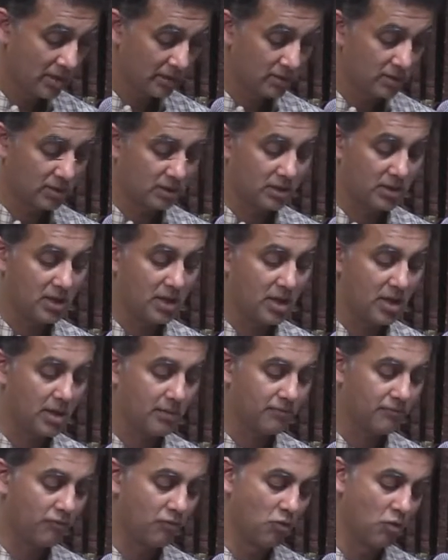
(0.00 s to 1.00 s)
The
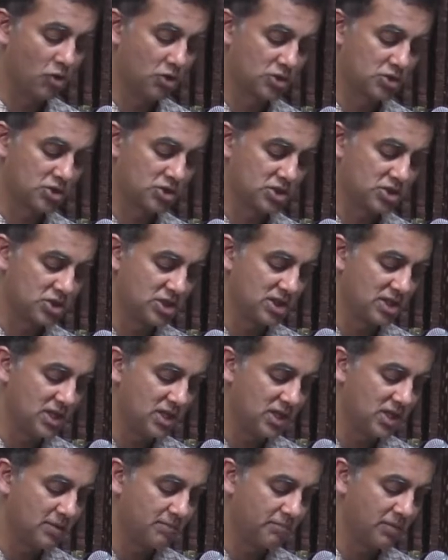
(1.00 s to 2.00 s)
cave was
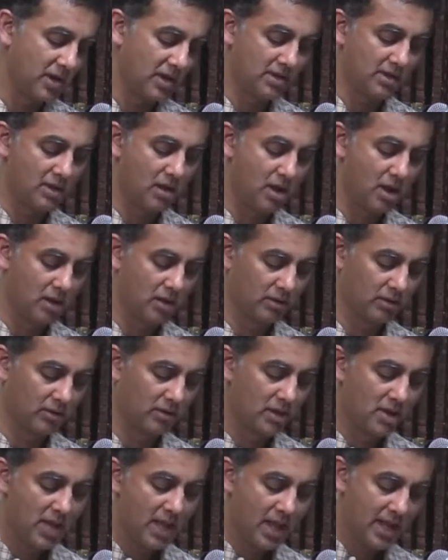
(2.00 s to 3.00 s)
deep and dark,
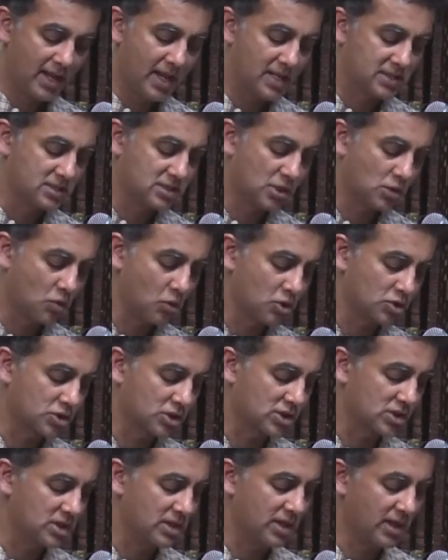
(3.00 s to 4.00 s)
and as they
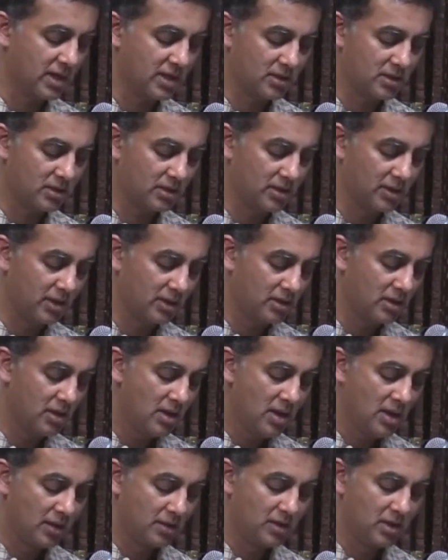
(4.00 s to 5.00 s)
cautiously entered it,
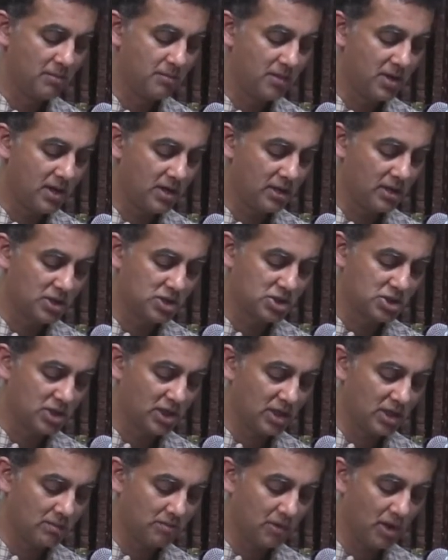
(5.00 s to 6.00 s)
they made a
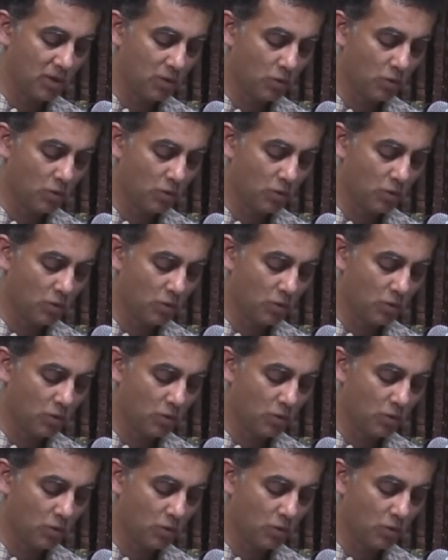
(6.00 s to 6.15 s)
chain by